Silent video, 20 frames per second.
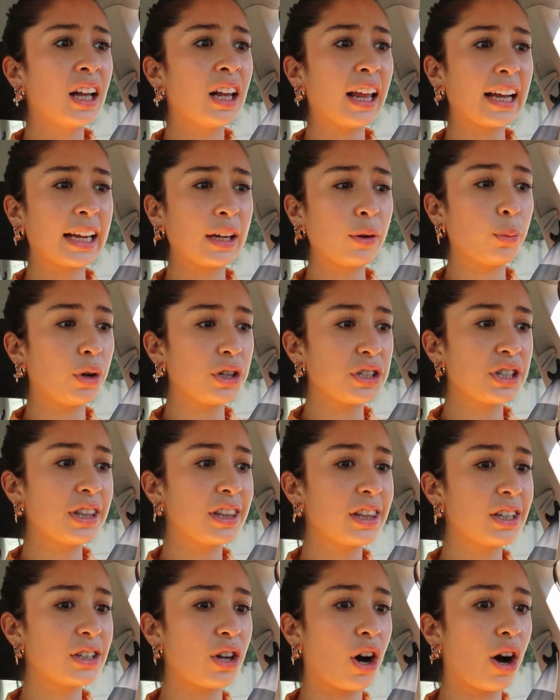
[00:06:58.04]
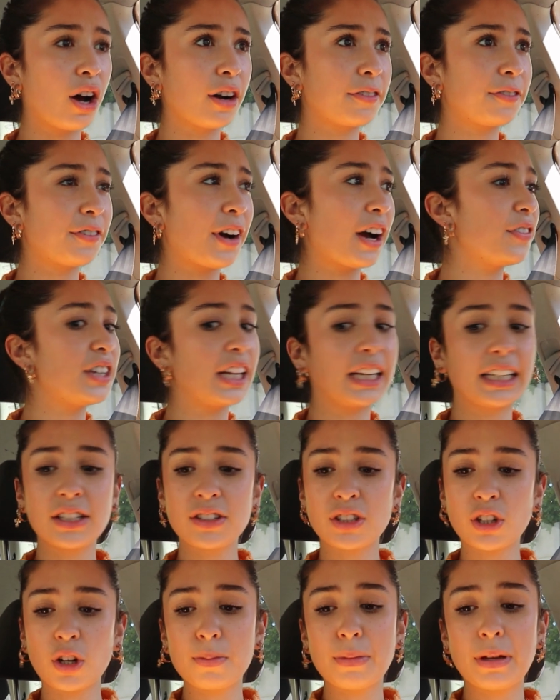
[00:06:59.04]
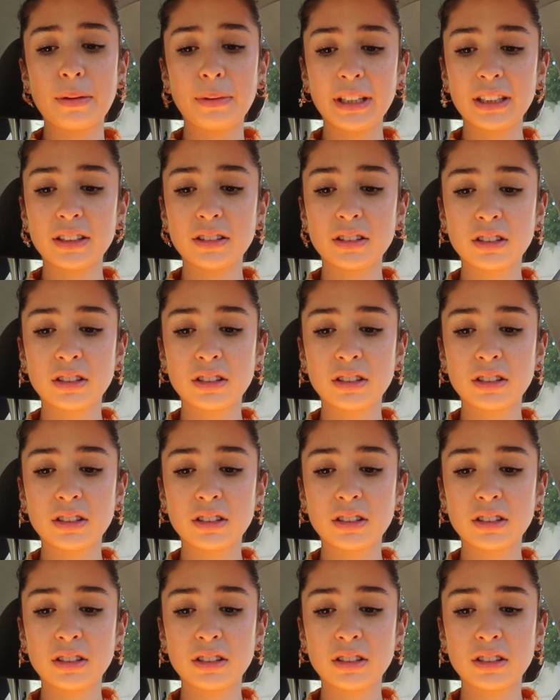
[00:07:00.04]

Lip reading: Like it wasn't this hot 5 seconds ago, maybe.